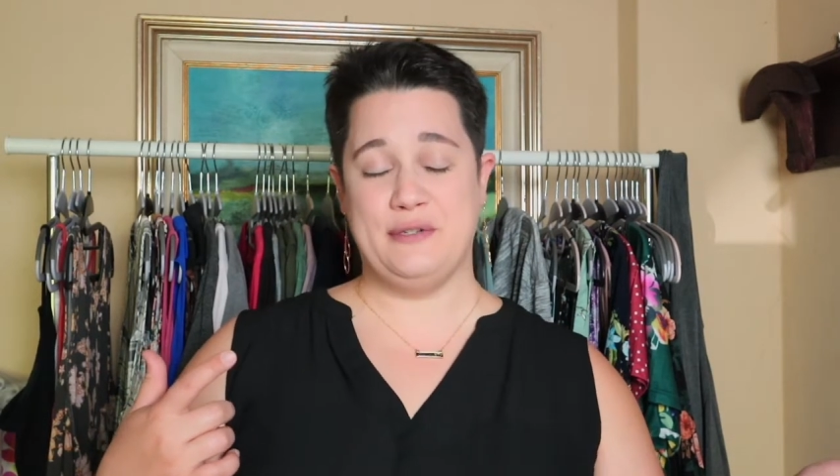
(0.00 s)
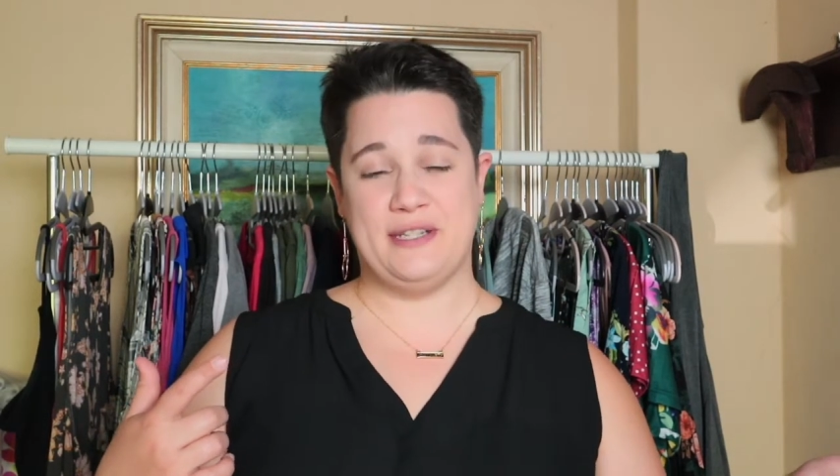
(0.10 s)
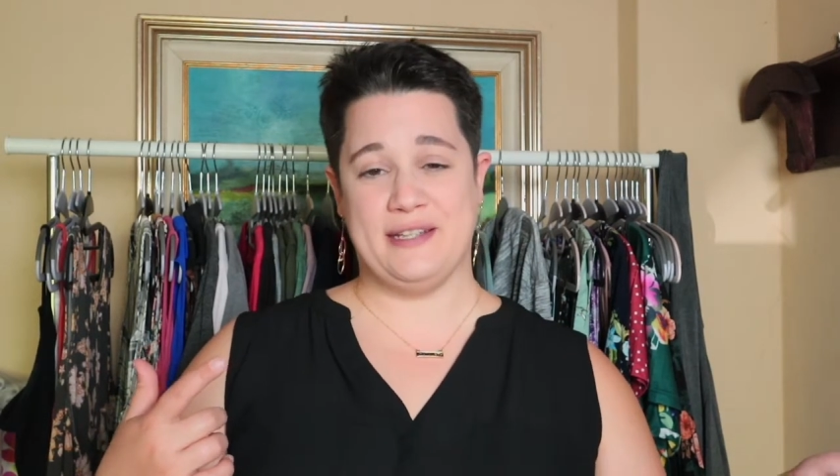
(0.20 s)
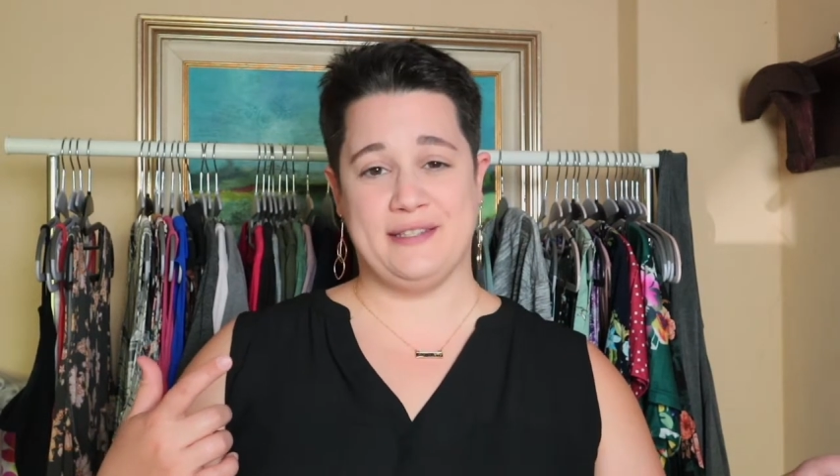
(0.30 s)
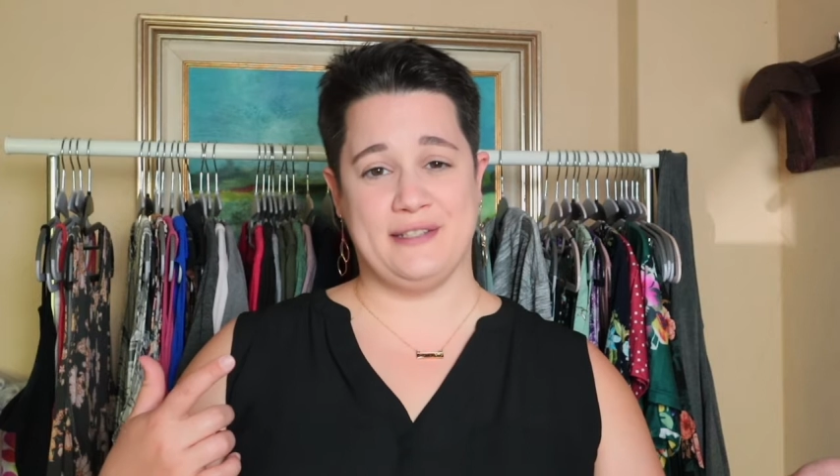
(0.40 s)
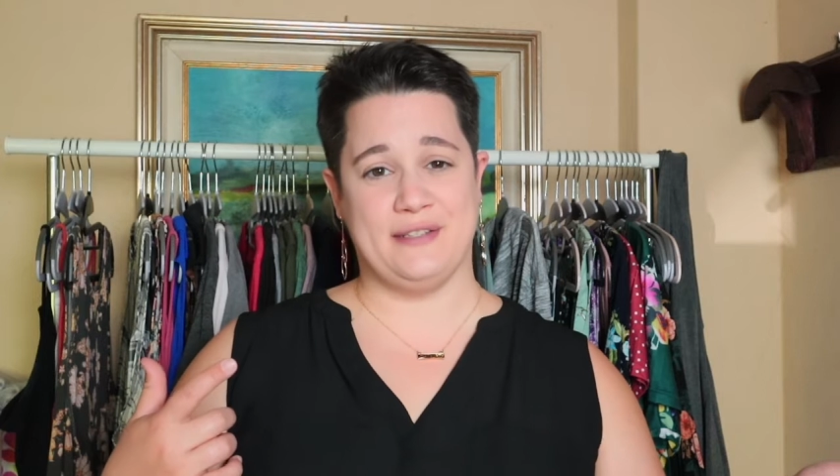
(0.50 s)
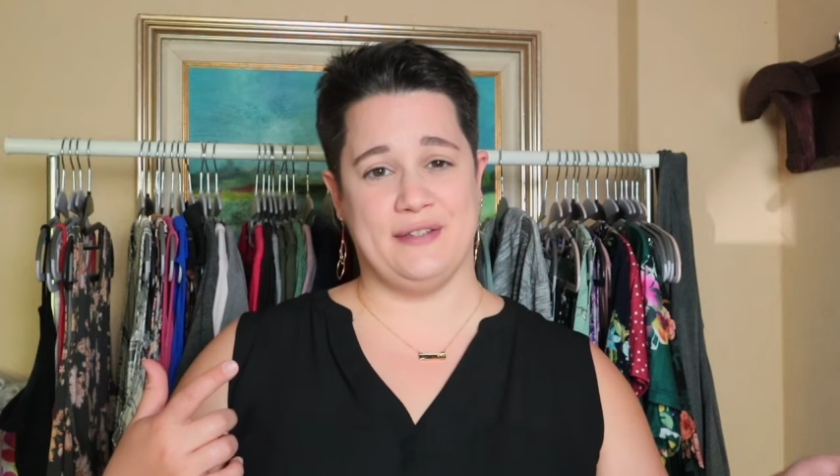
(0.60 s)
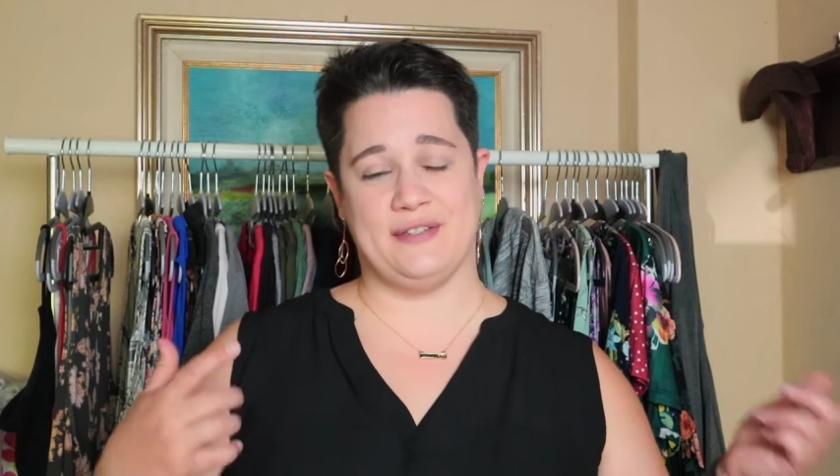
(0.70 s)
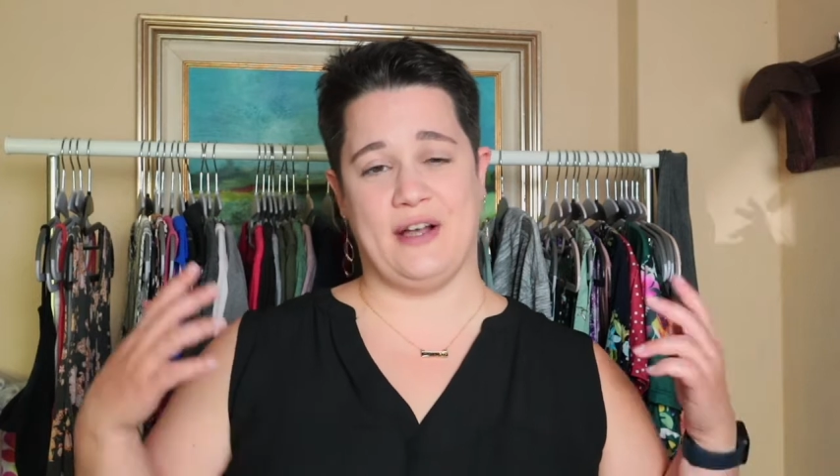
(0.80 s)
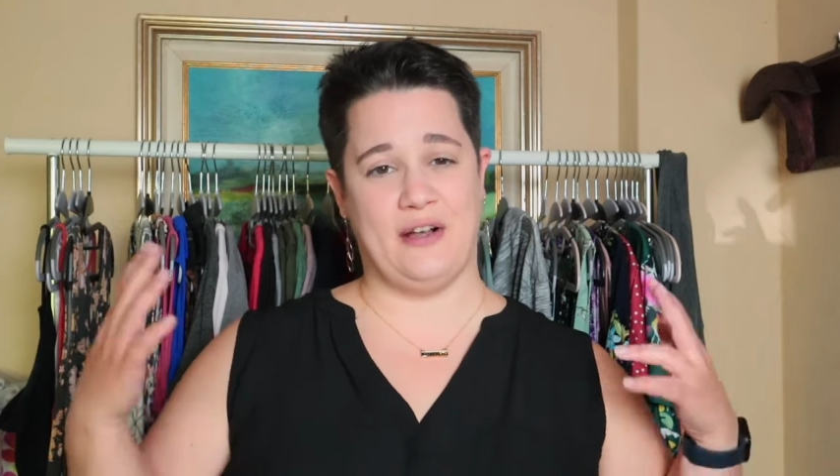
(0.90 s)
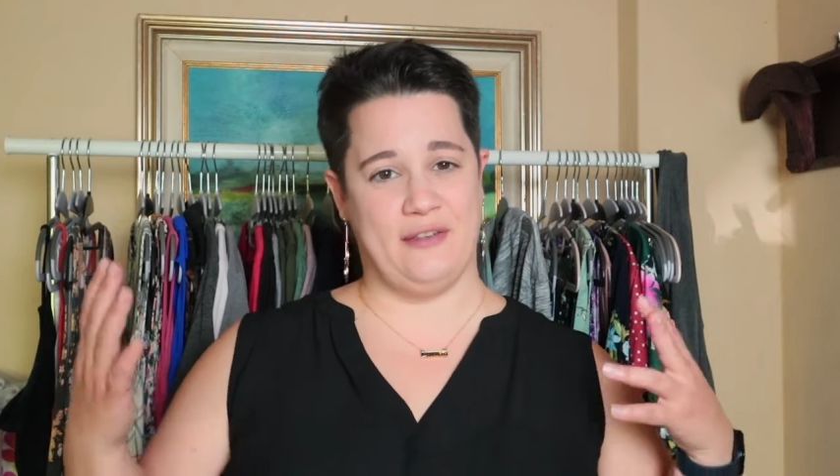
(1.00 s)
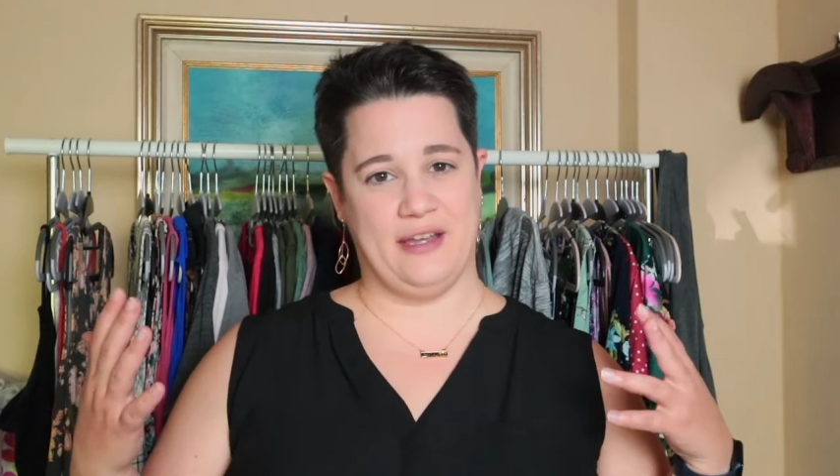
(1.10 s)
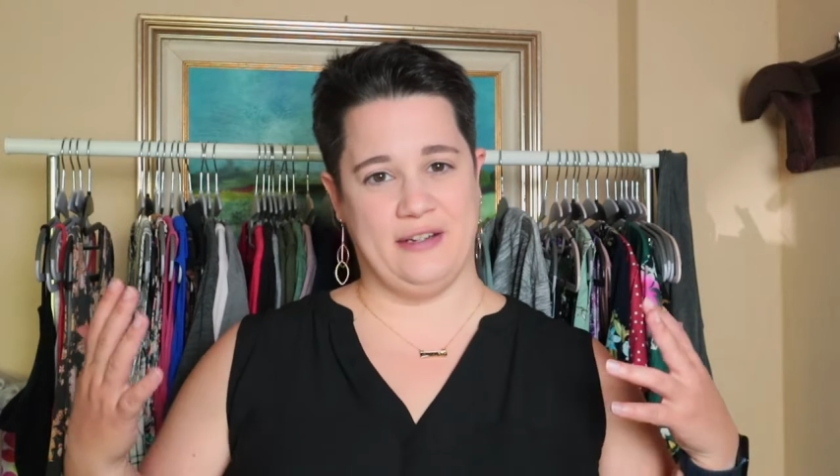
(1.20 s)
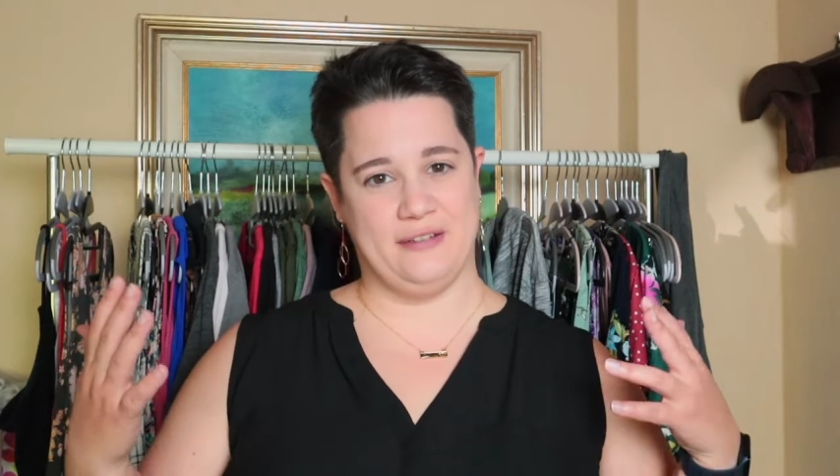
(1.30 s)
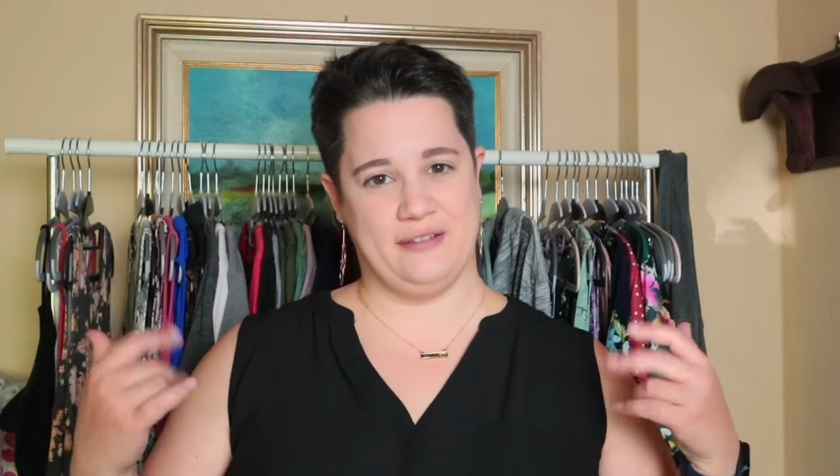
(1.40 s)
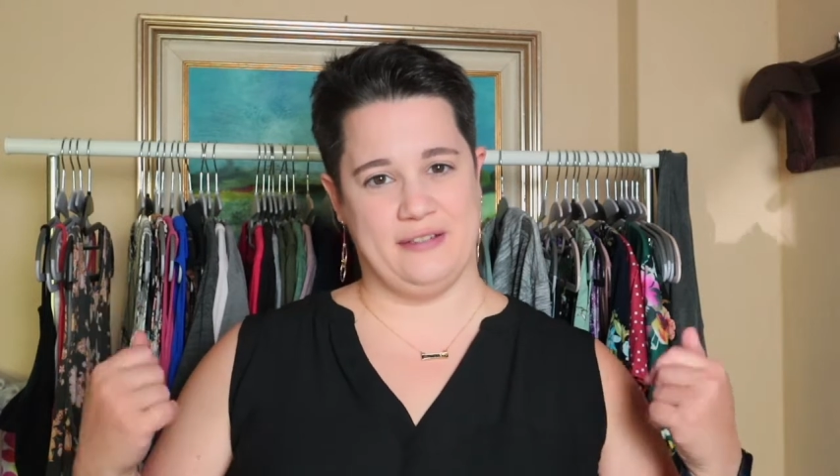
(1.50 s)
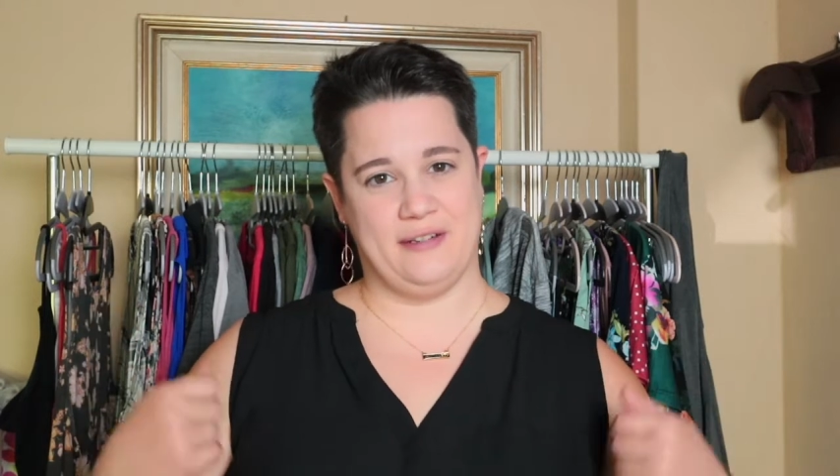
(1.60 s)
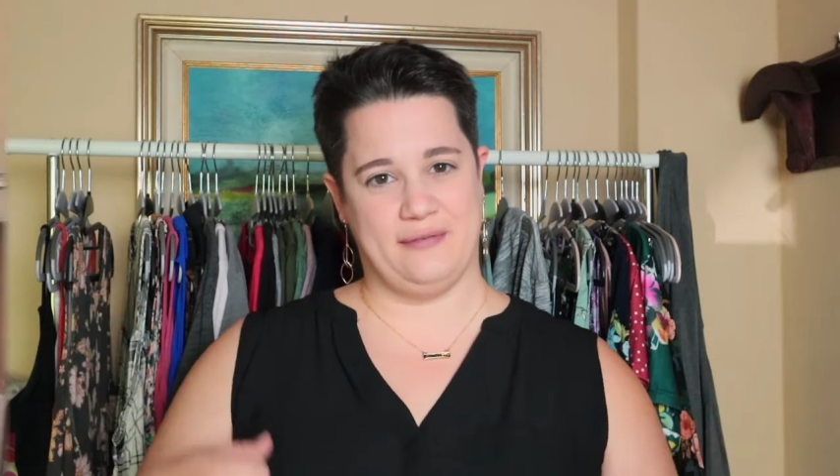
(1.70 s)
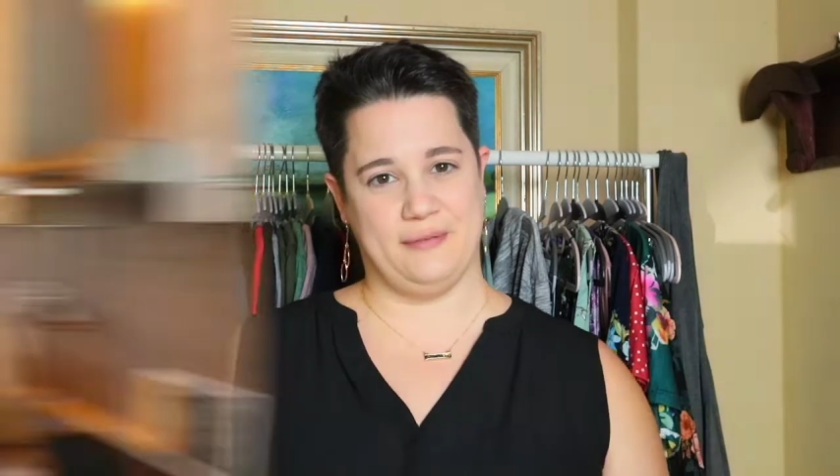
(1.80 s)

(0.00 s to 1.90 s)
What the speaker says: utensils, all that good stuff.